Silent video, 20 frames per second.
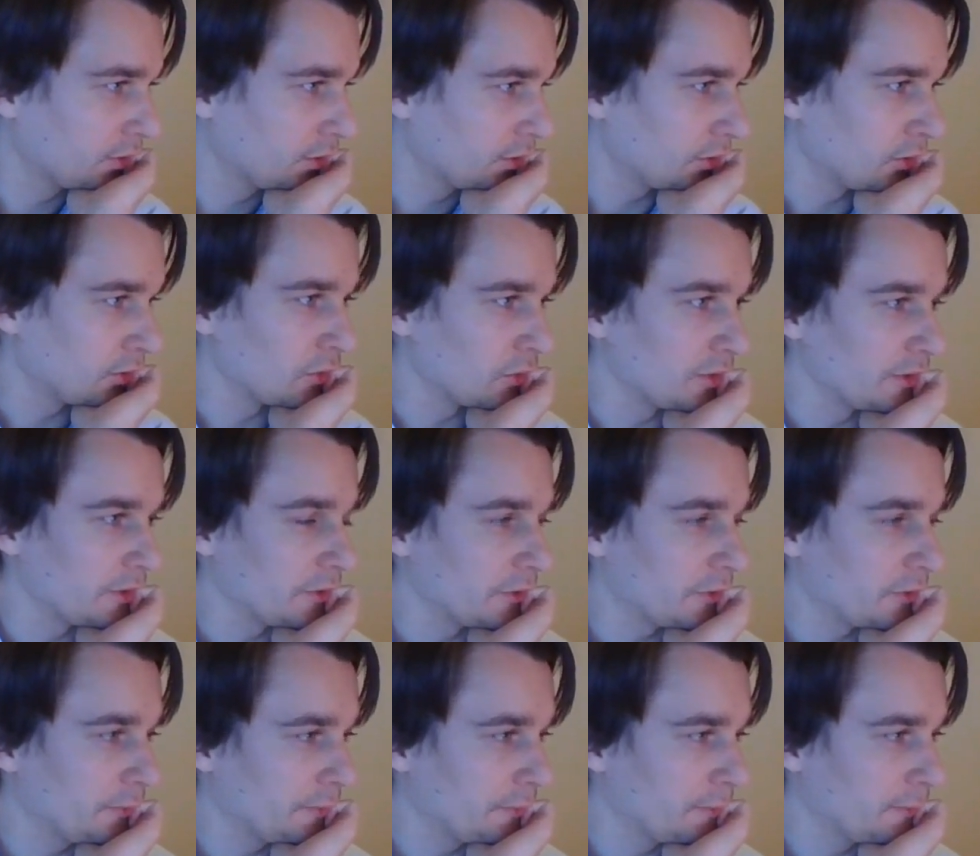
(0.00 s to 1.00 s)

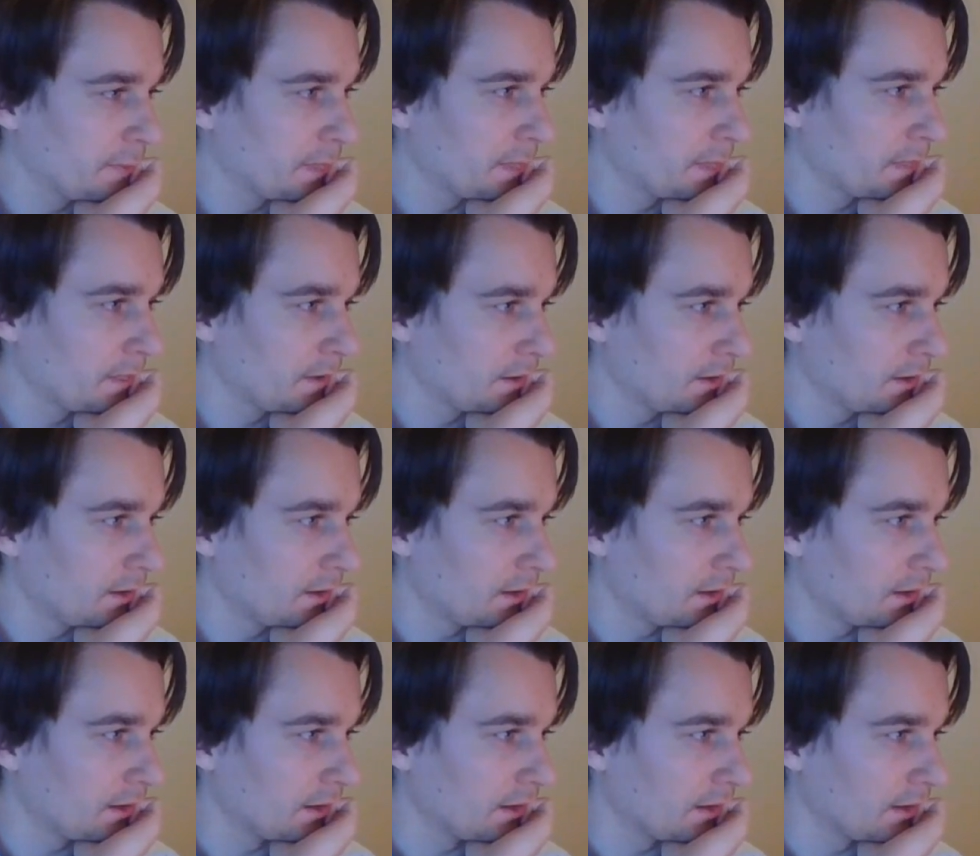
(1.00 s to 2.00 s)
earlier. Yeah,
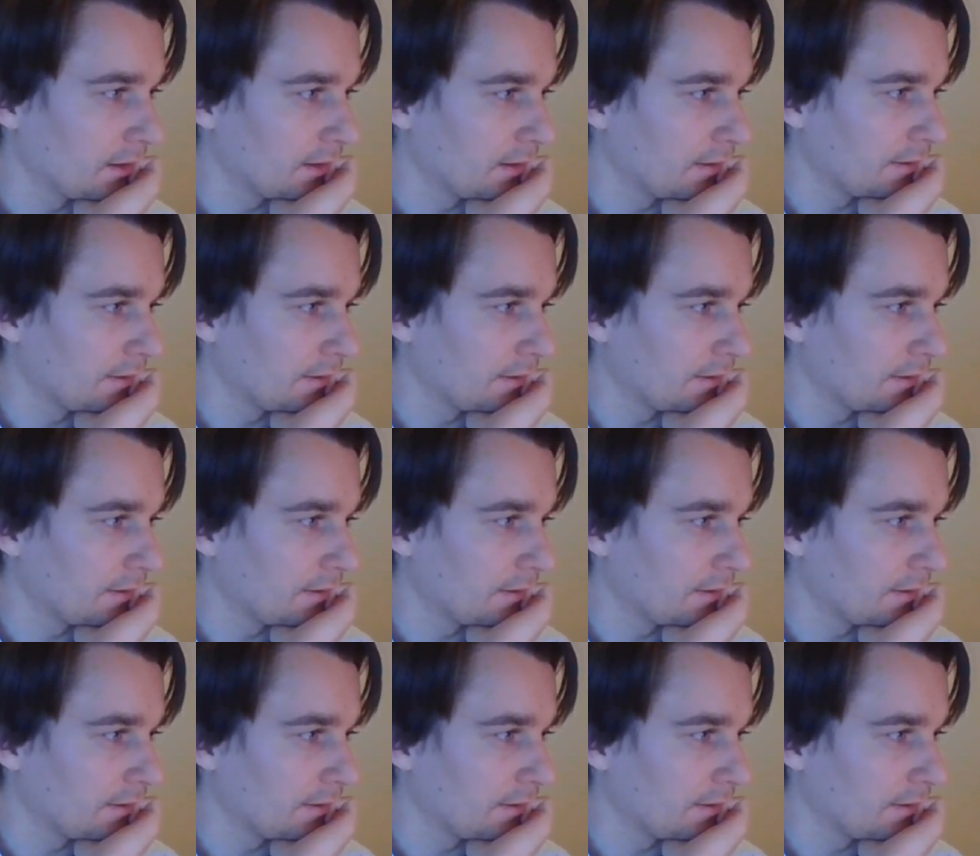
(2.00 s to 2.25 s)
I did.